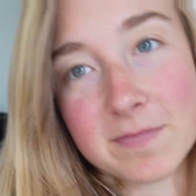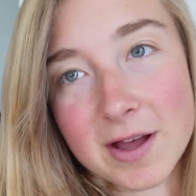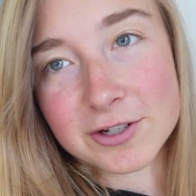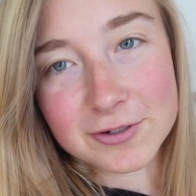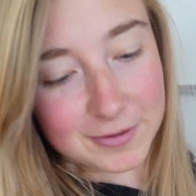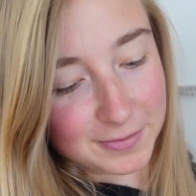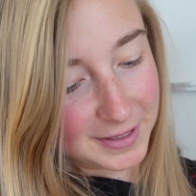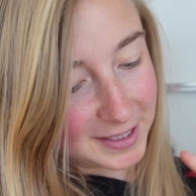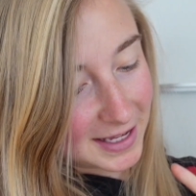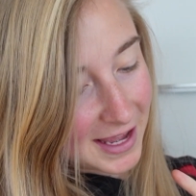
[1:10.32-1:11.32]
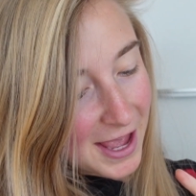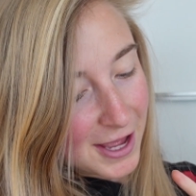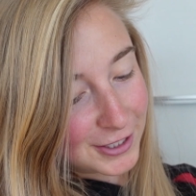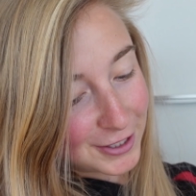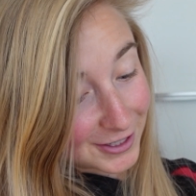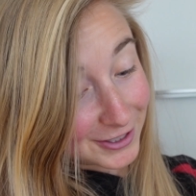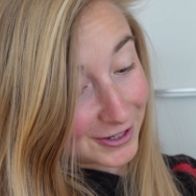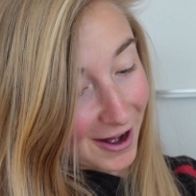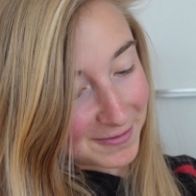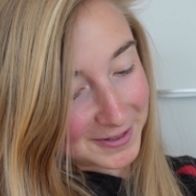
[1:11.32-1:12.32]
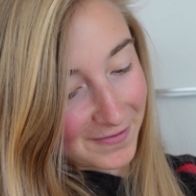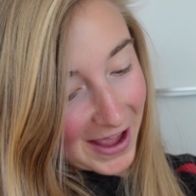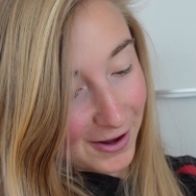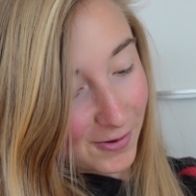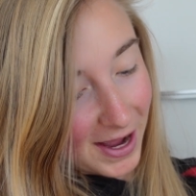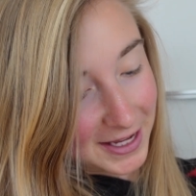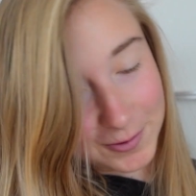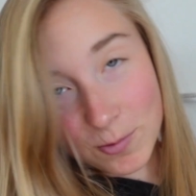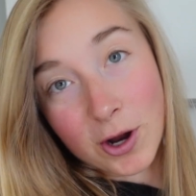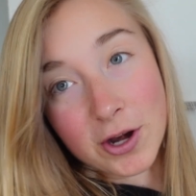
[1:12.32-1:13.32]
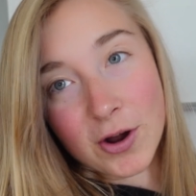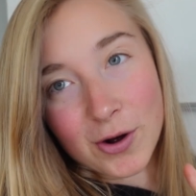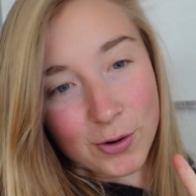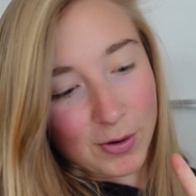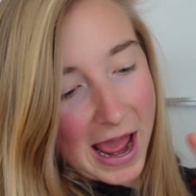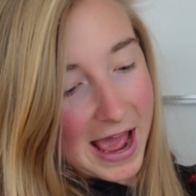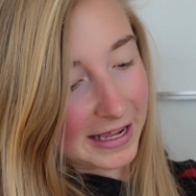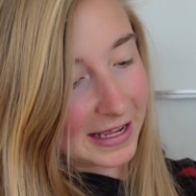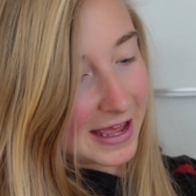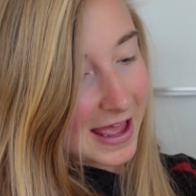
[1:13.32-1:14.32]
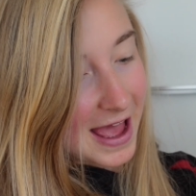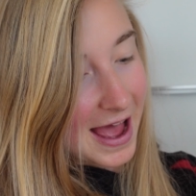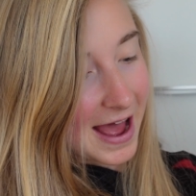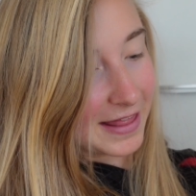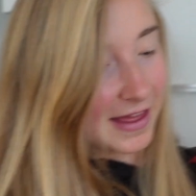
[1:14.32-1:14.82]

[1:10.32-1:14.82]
mushrooms, 200 grams of egg whites, one whole egg, and